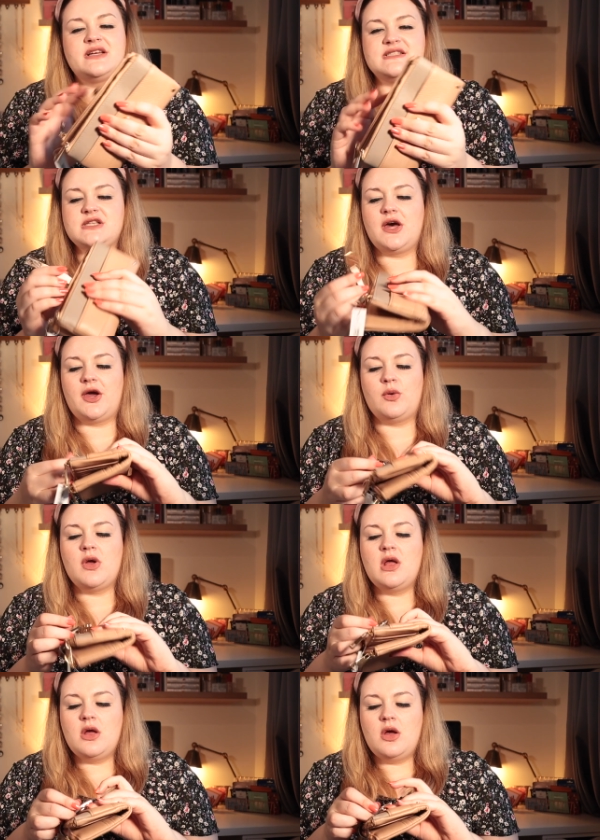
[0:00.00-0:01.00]
so
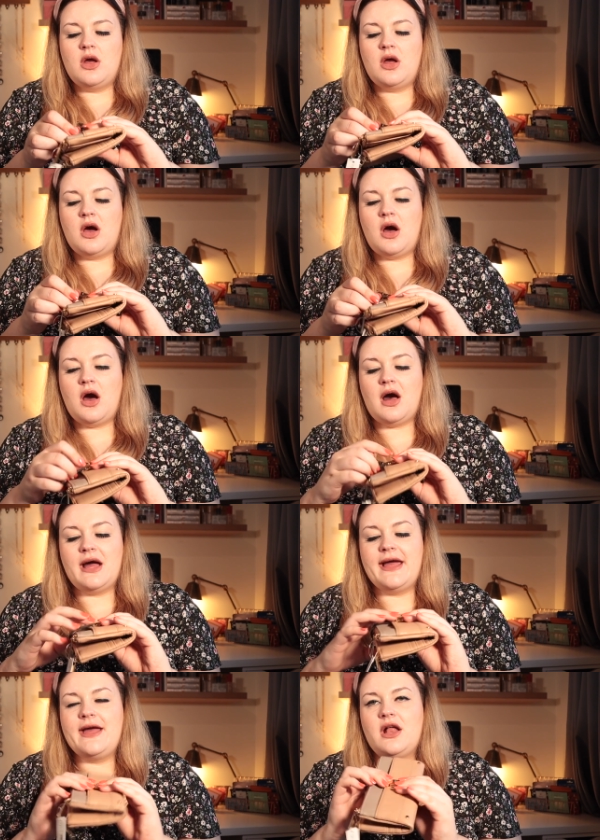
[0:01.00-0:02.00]

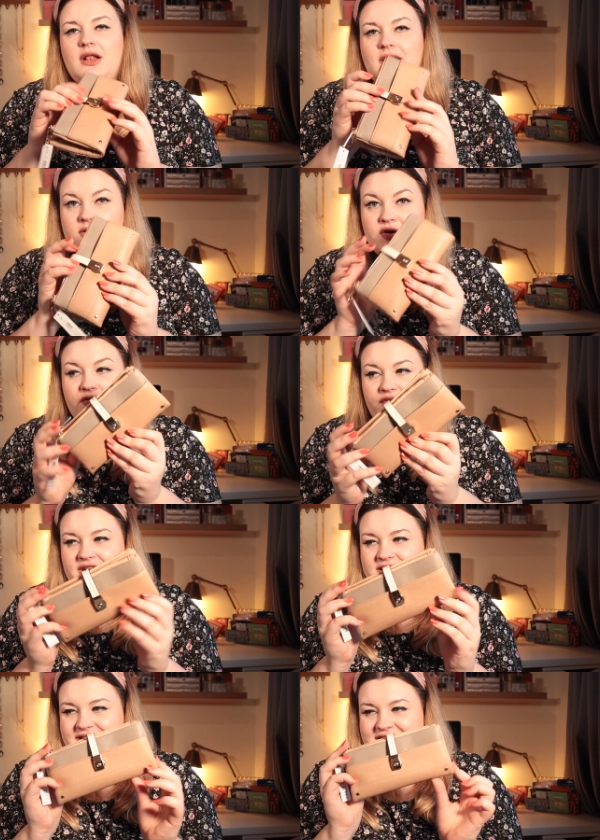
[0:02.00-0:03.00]
I love
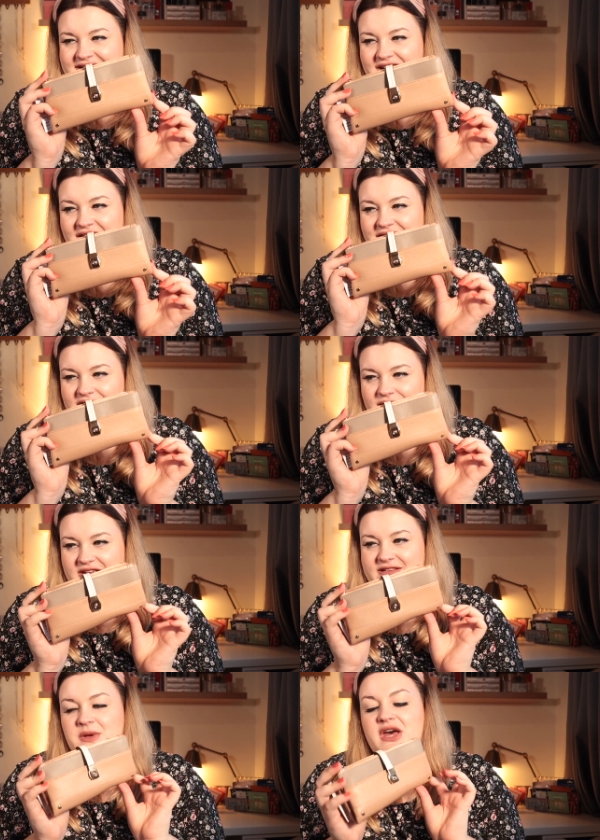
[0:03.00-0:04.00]
the design of
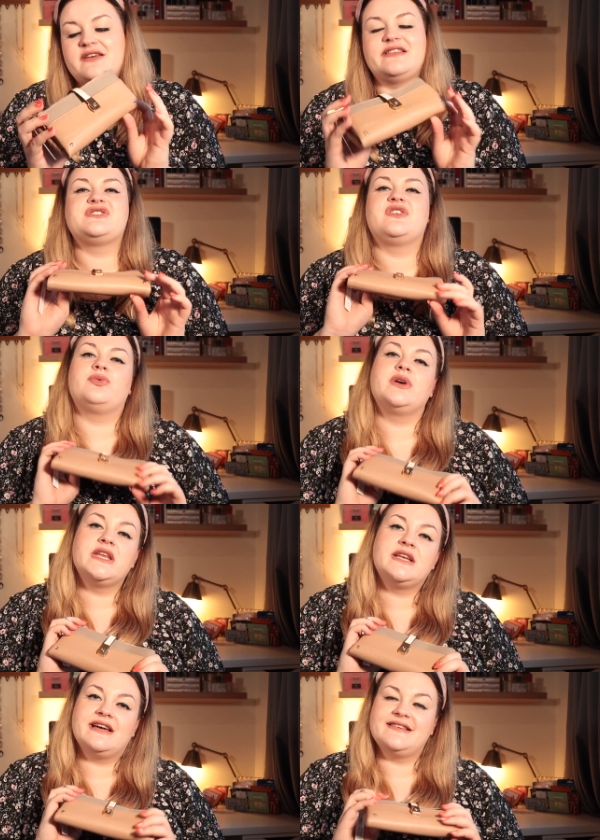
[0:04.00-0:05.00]
this purse it's just
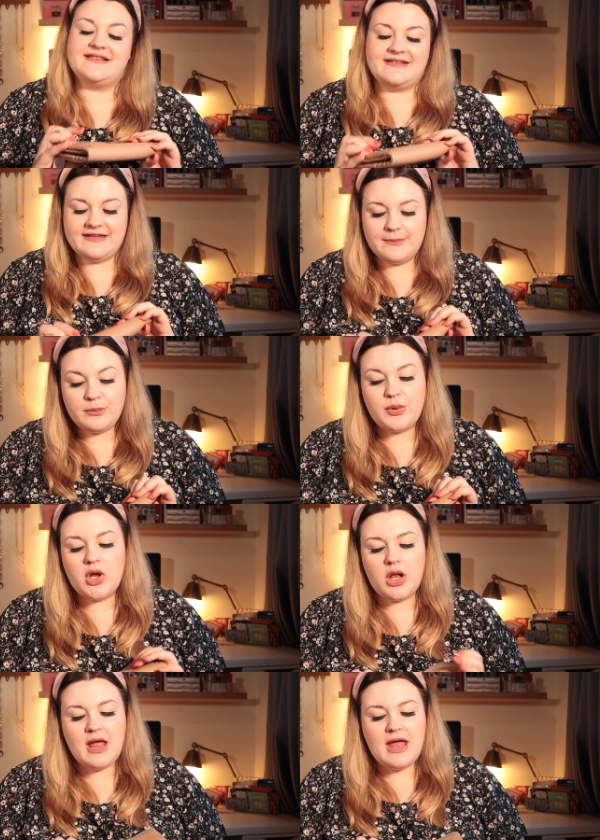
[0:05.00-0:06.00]
really nice and
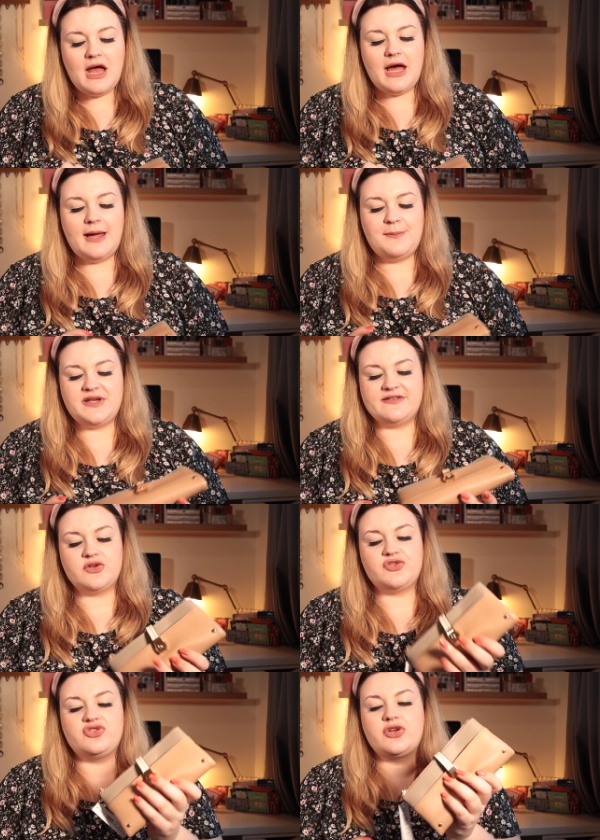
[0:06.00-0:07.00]
simple um, but it's
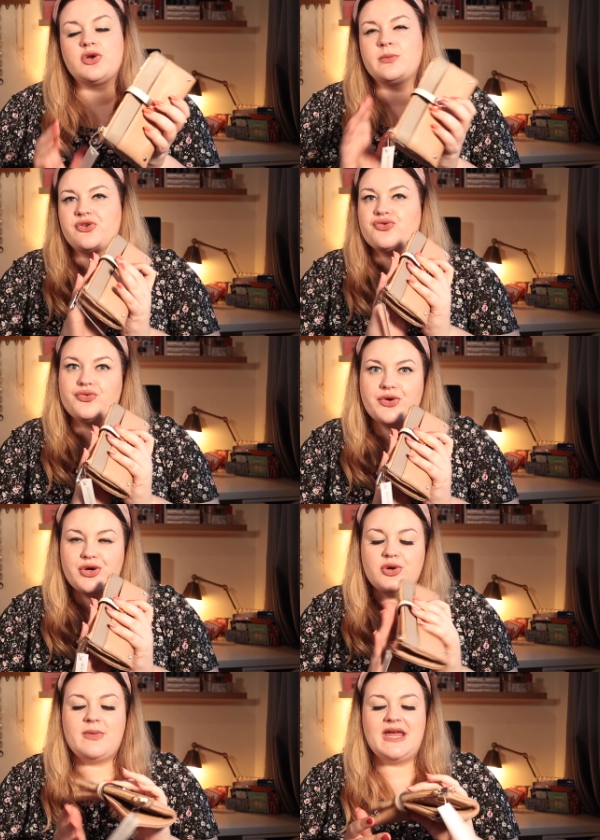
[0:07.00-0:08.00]
got so much
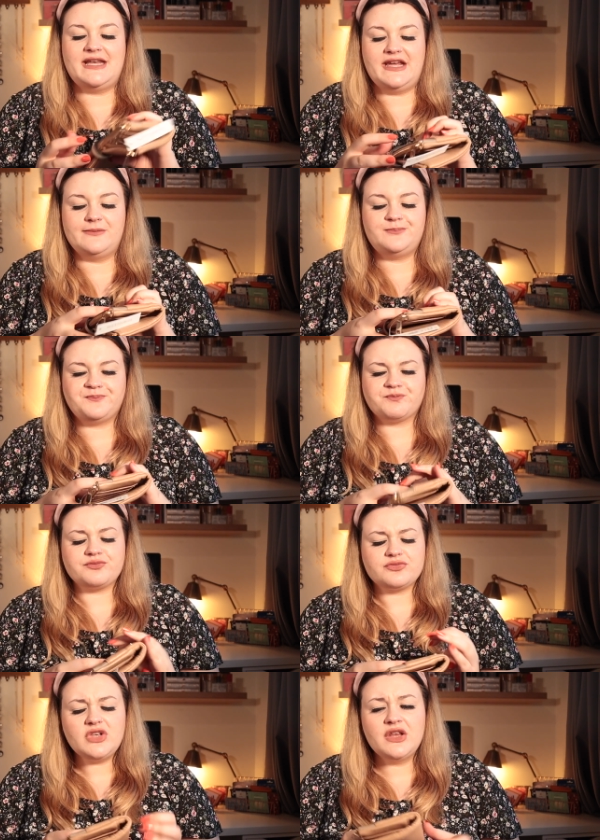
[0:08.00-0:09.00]
room in it
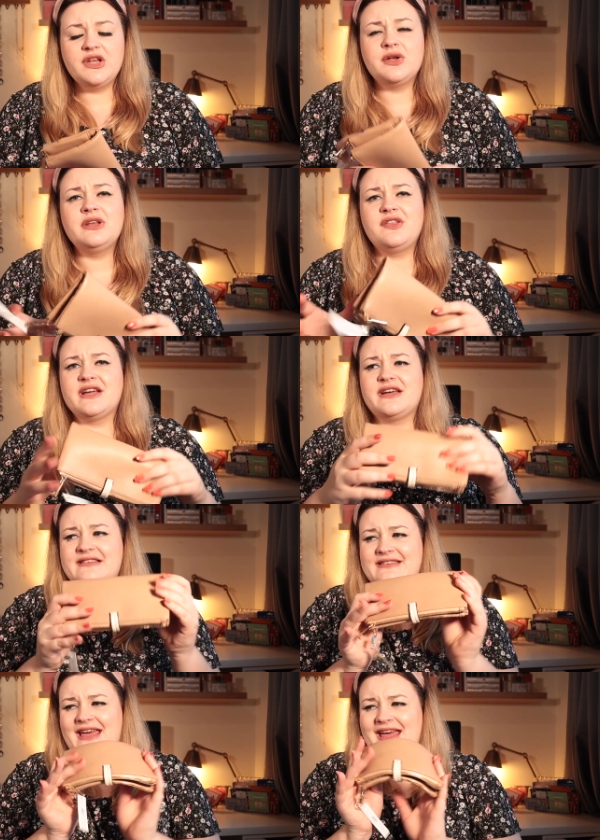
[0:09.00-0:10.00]
and the only thing
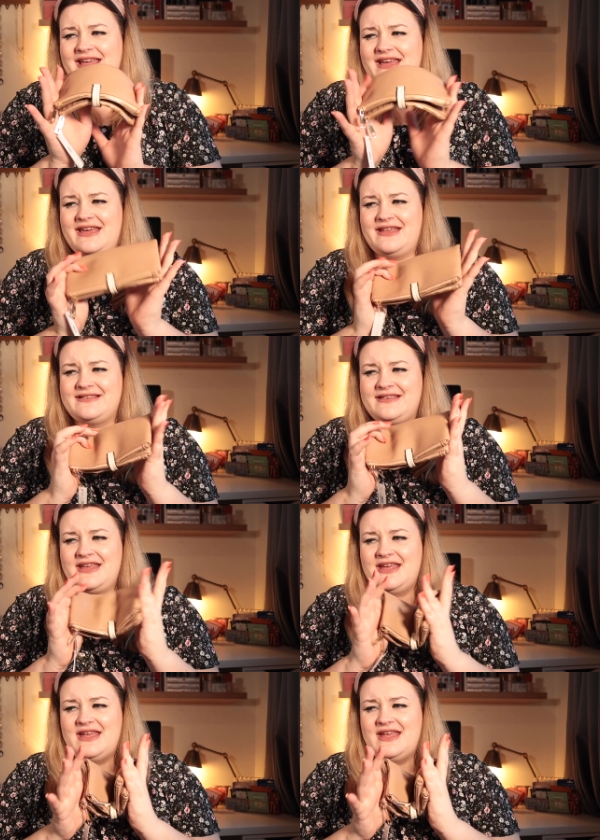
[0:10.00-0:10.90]
I'd say is